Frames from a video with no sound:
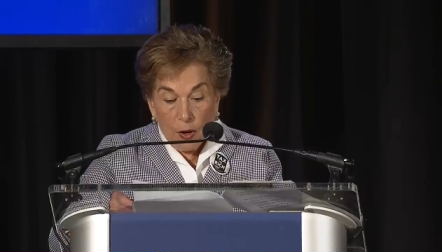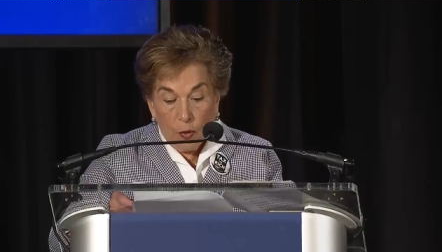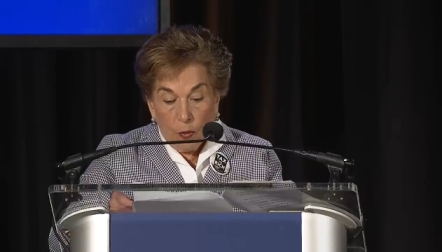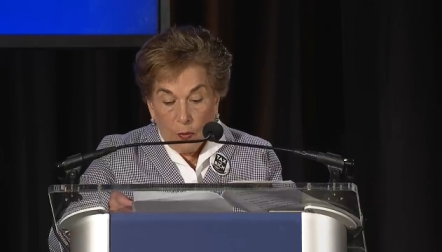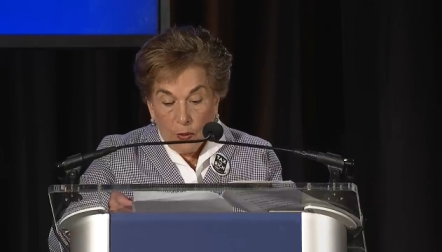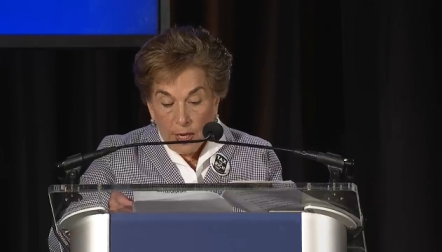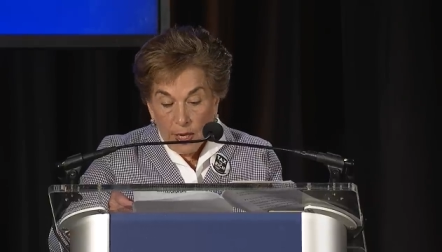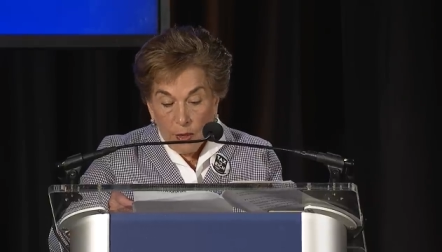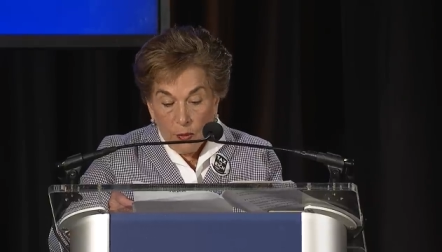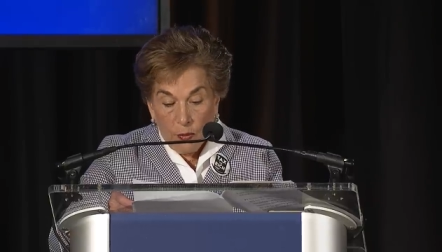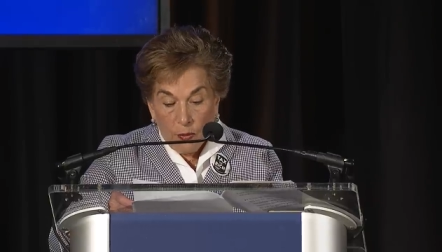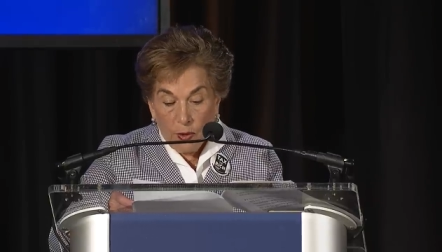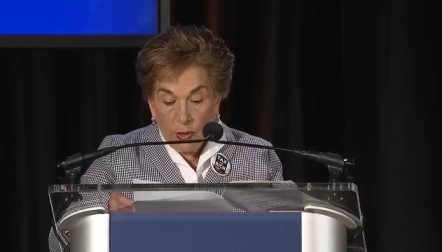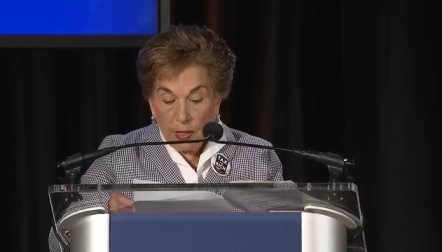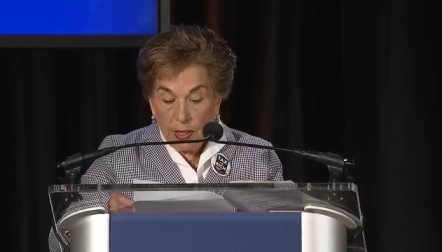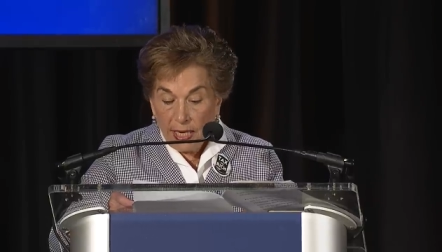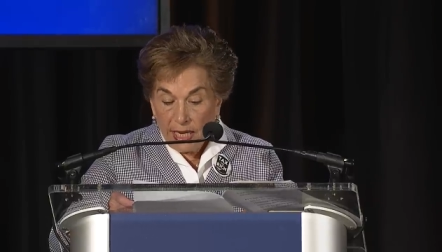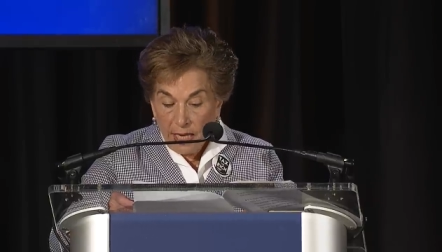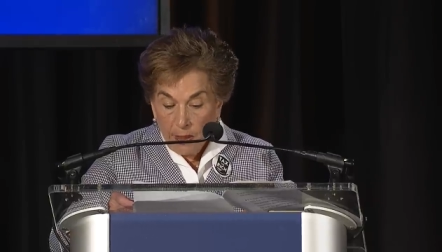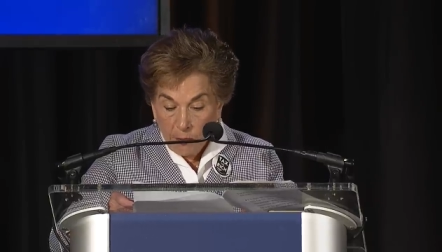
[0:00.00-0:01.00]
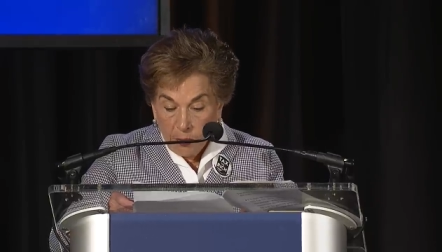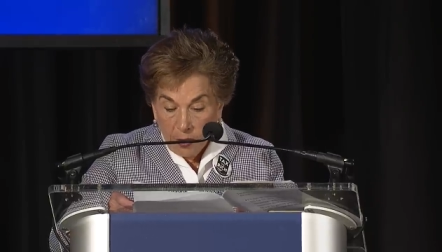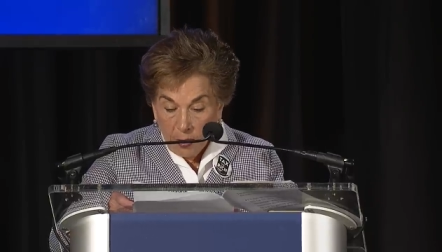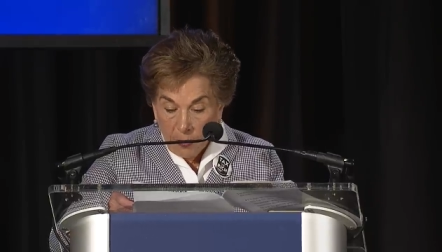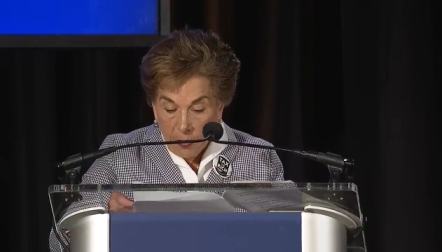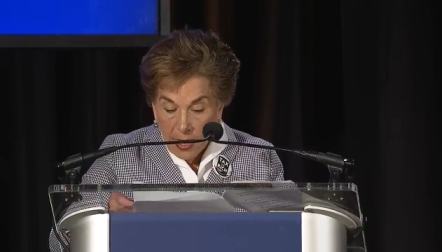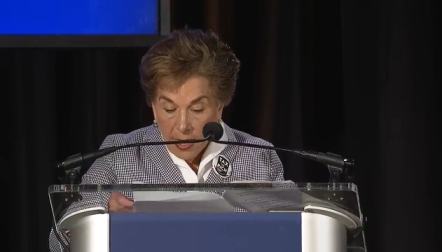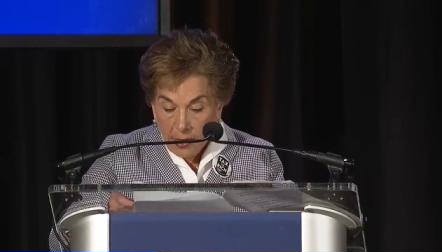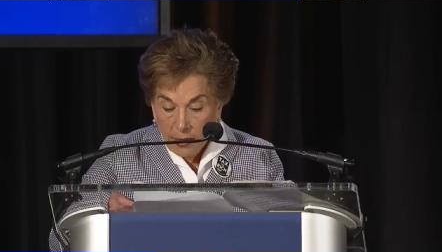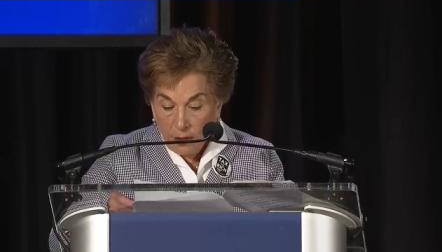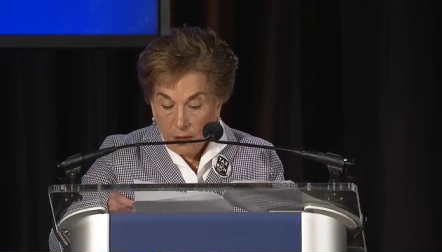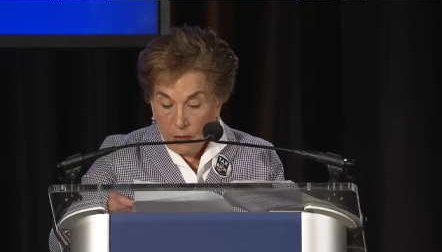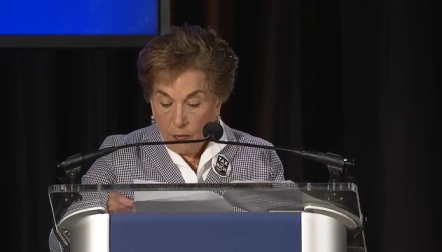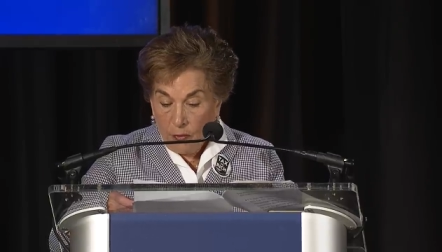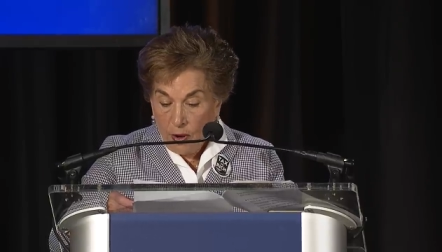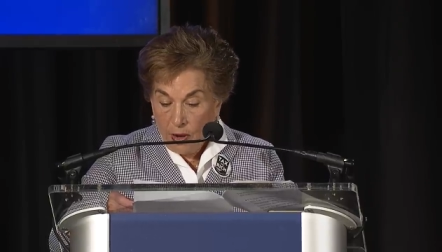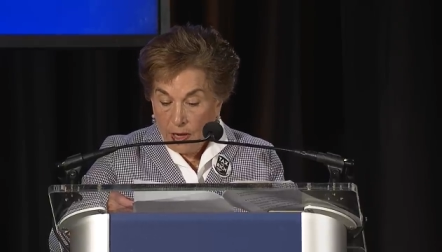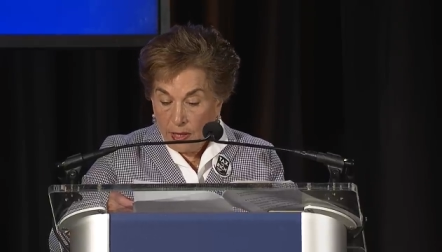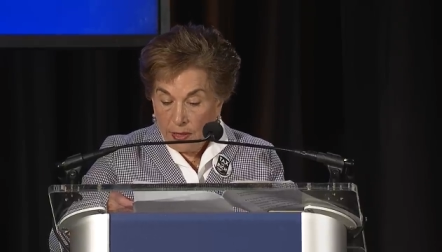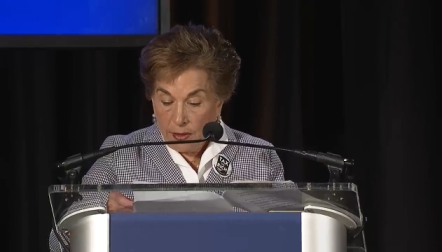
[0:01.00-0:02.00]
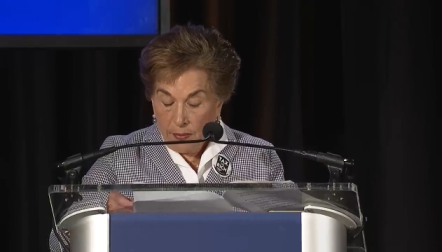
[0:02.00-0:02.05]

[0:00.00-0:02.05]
We would implement what